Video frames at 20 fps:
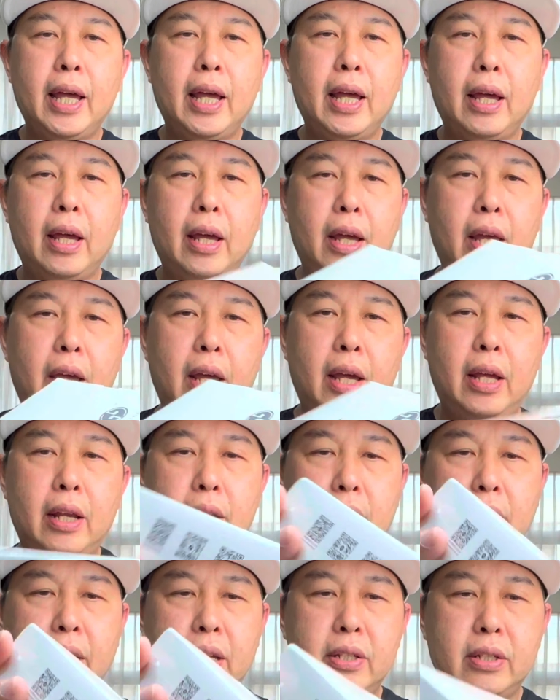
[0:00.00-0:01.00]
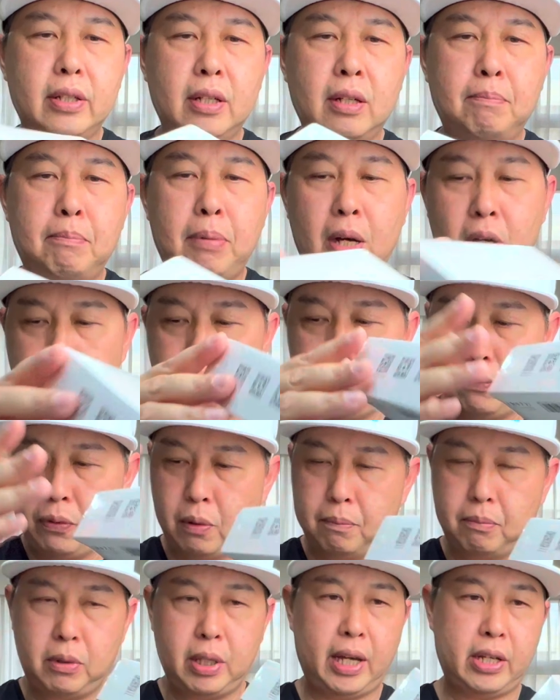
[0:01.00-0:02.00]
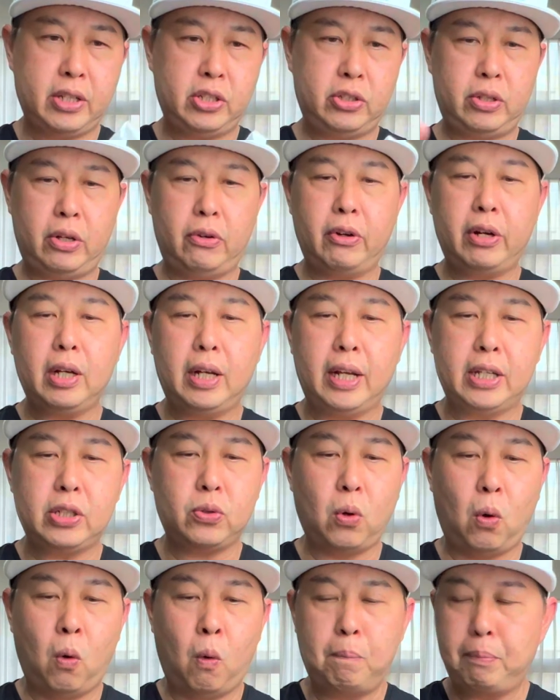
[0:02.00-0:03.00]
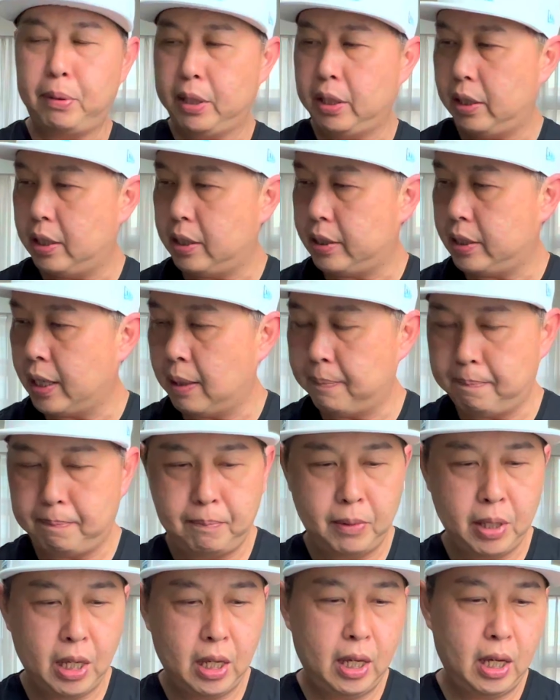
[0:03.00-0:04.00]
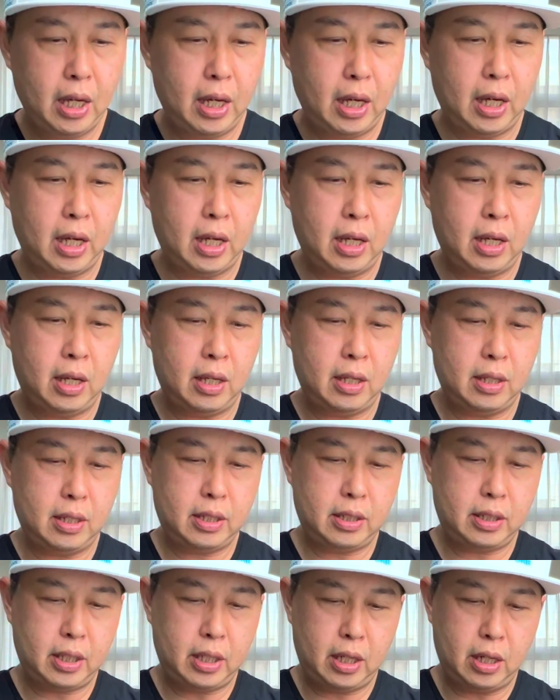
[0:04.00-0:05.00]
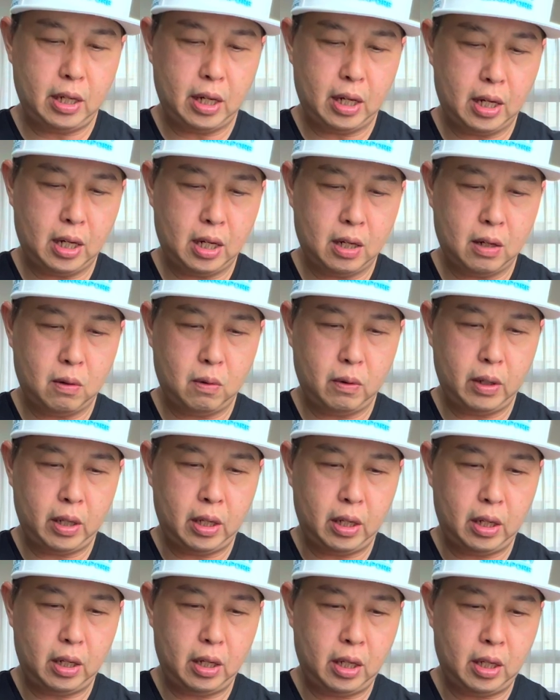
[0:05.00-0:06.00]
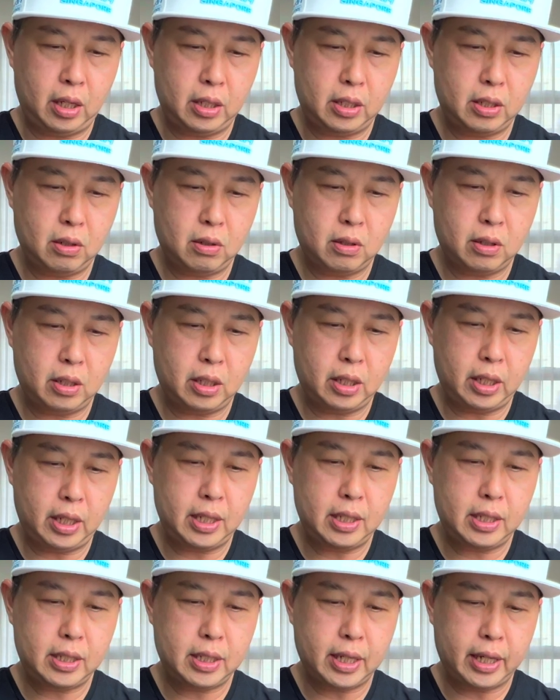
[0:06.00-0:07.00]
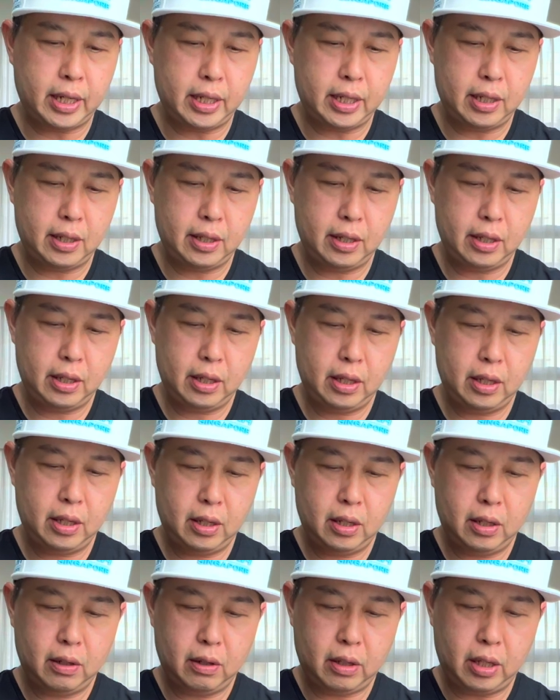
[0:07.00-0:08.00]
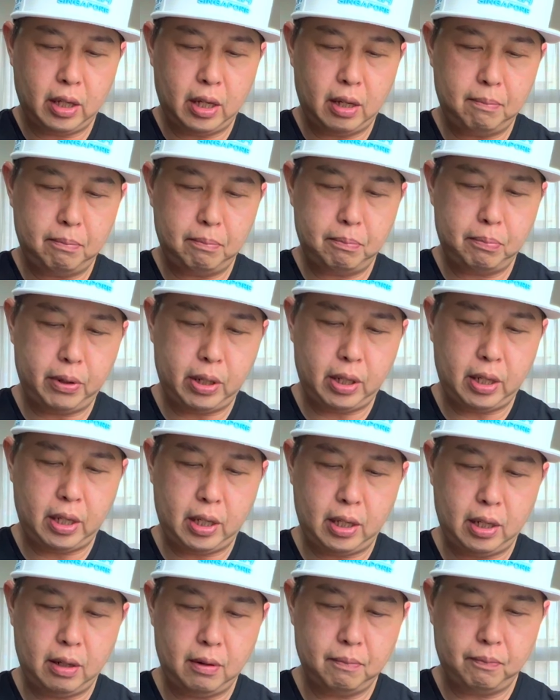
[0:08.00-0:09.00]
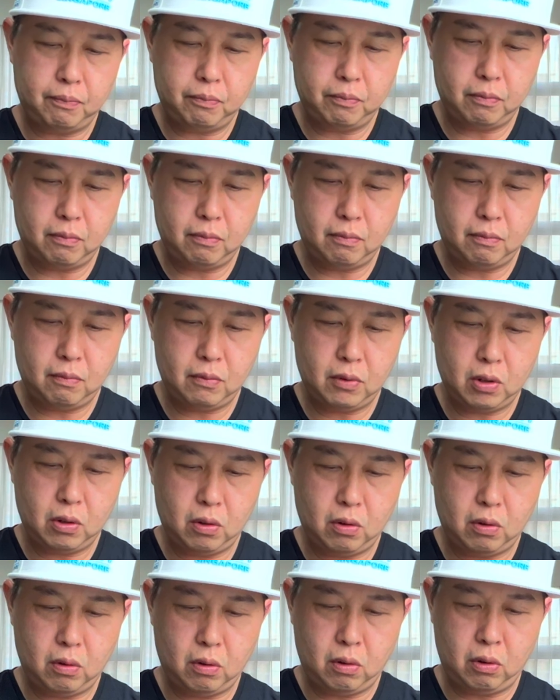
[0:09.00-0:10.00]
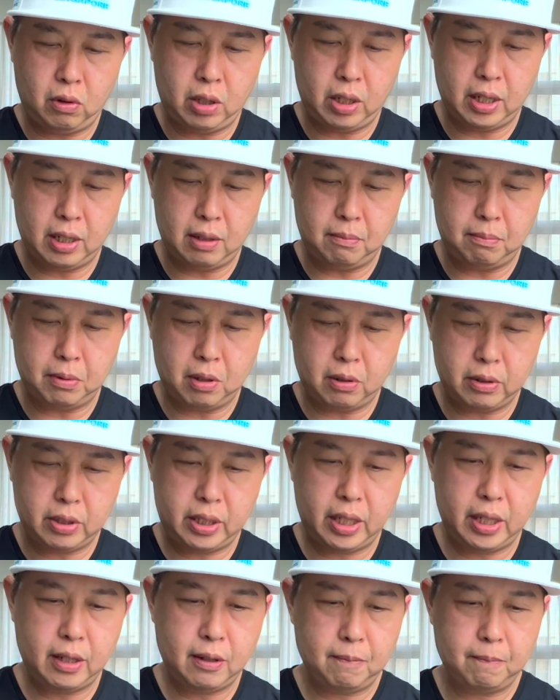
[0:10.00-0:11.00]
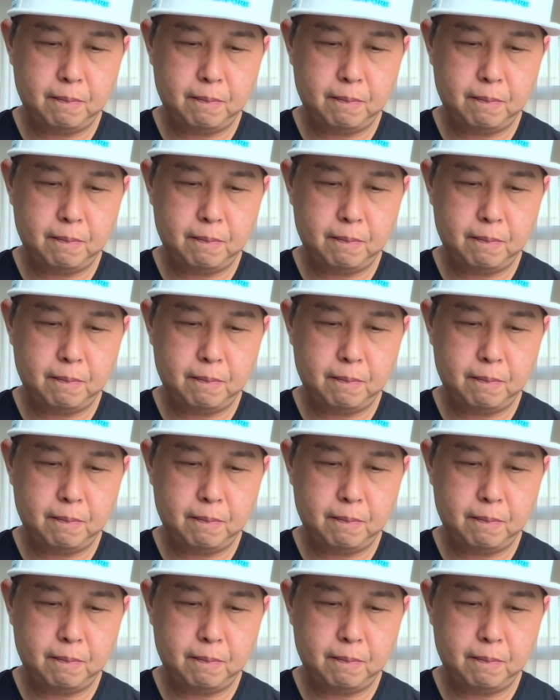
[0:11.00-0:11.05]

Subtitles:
and that's about it from the exterior. Let's open this up and see how it is on the inside. Okay, pretty good unboxing.